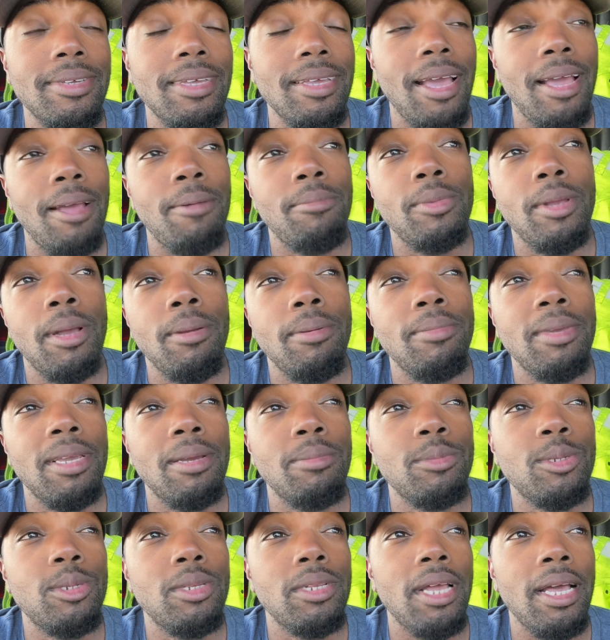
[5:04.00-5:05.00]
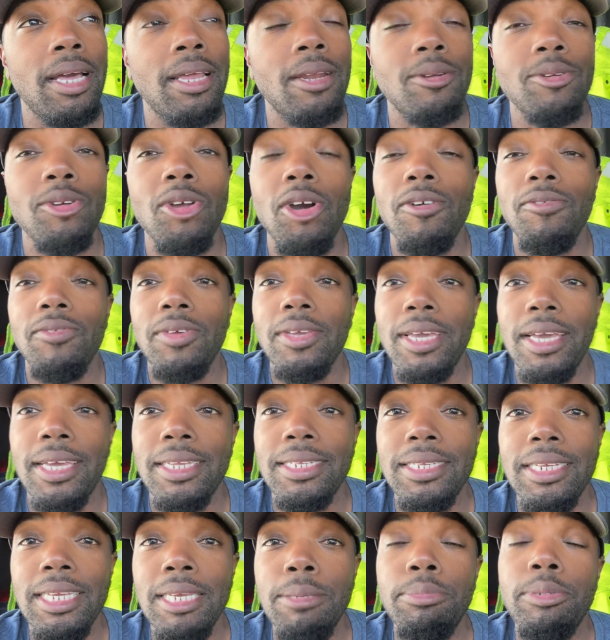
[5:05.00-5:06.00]
i I mean I'm I don't know if he
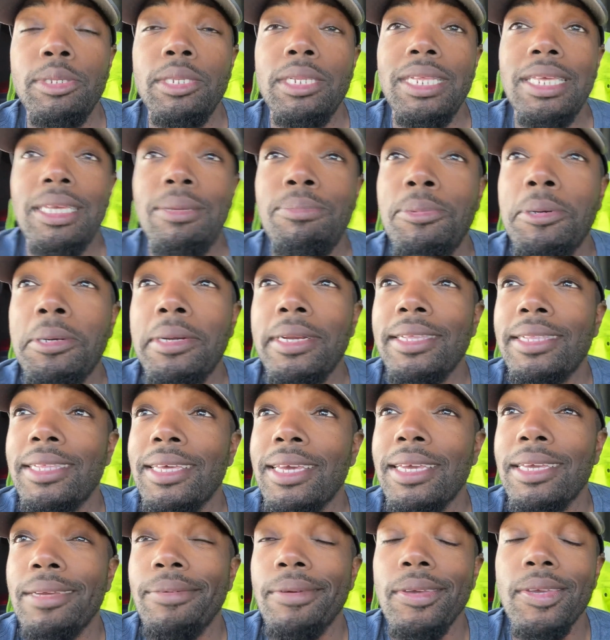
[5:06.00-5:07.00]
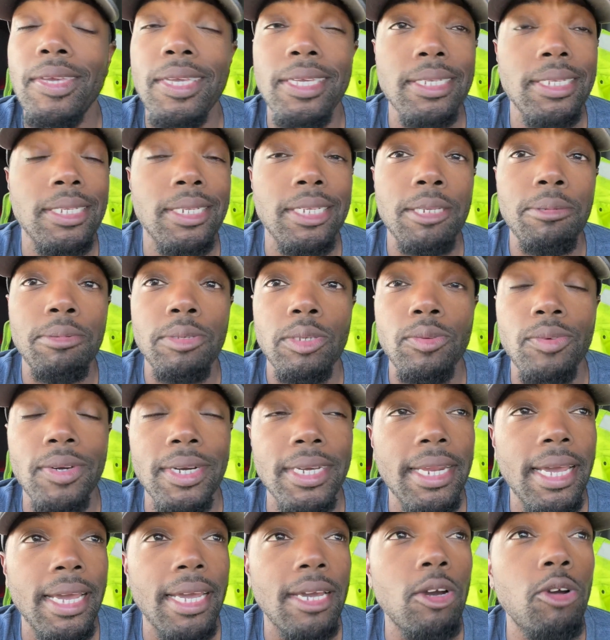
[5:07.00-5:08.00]
has deep sleep or anything. Maybe he sleeps with
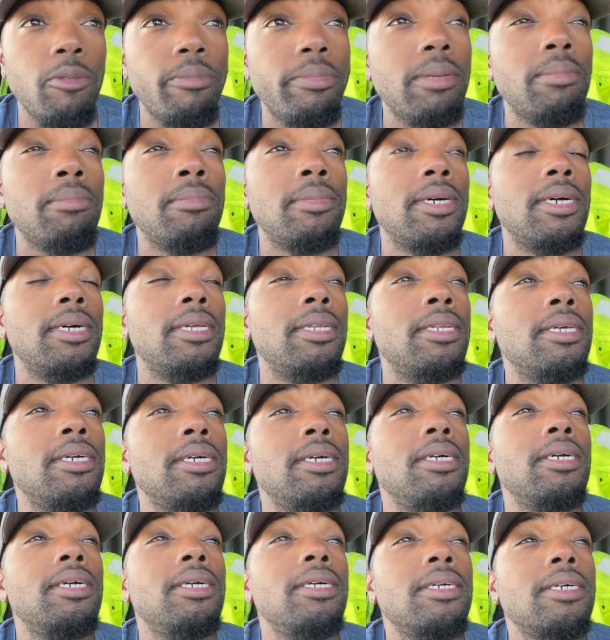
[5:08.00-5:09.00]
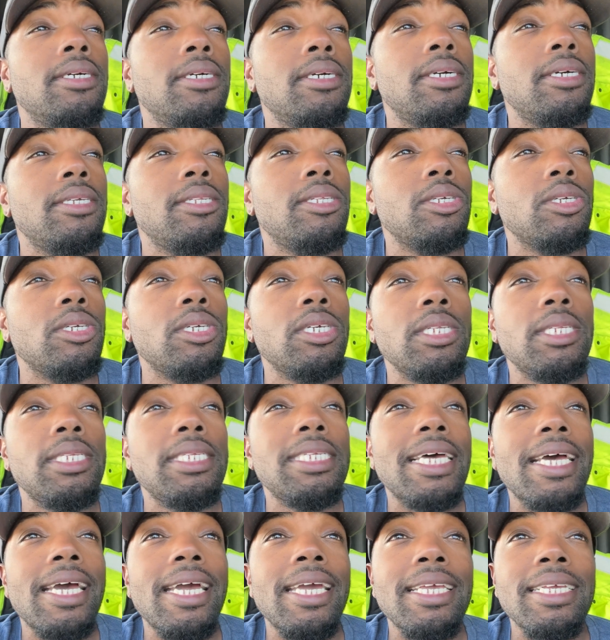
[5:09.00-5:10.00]
one eye open, but it's a good
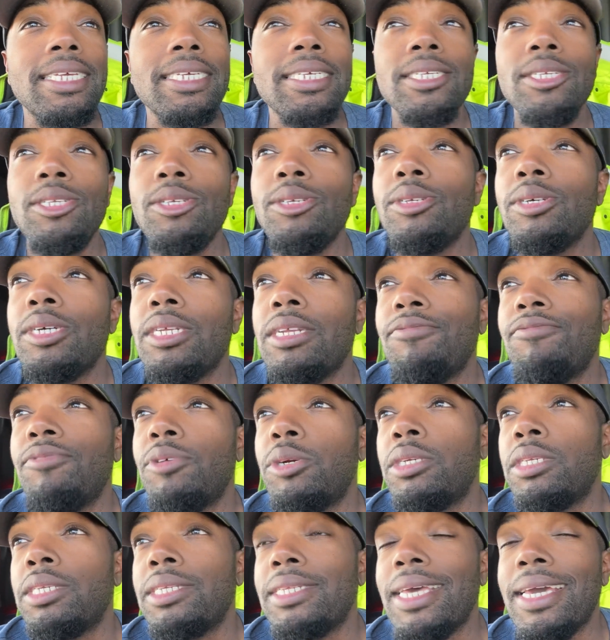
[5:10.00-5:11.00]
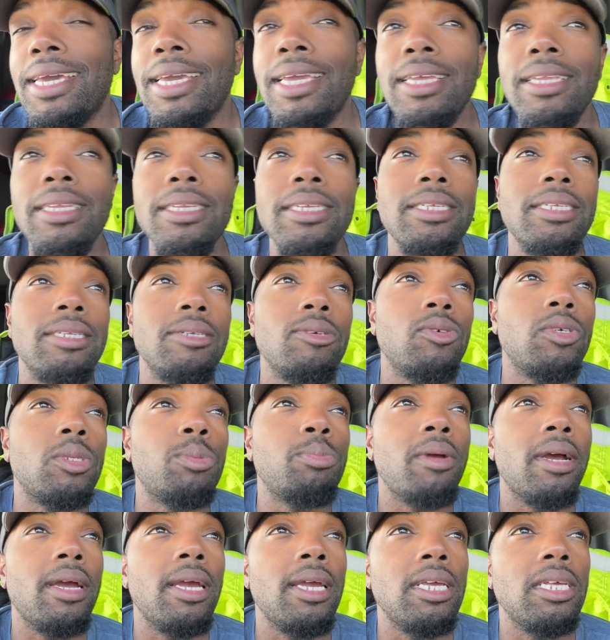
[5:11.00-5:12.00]
sign because you know the first night was
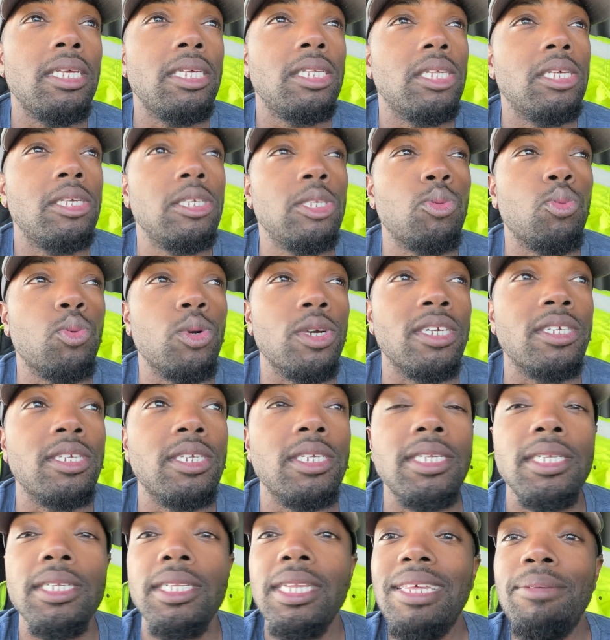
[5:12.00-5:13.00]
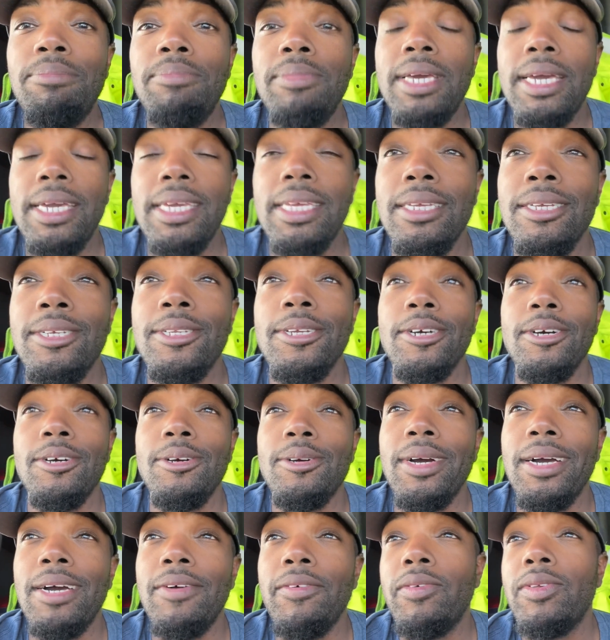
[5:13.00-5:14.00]
probably his worst sleep night. You
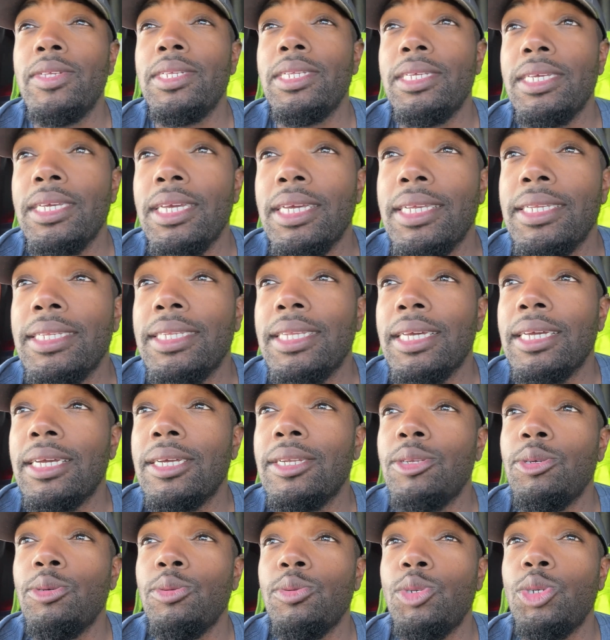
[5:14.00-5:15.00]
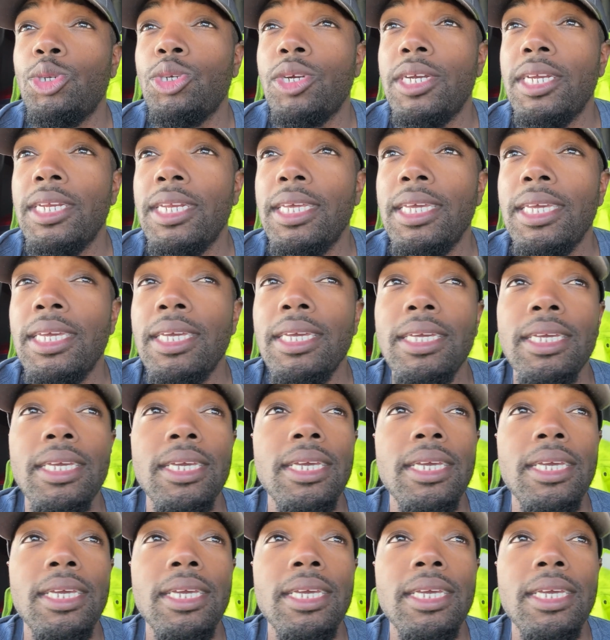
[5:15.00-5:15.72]
know, obviously as like a new trainee,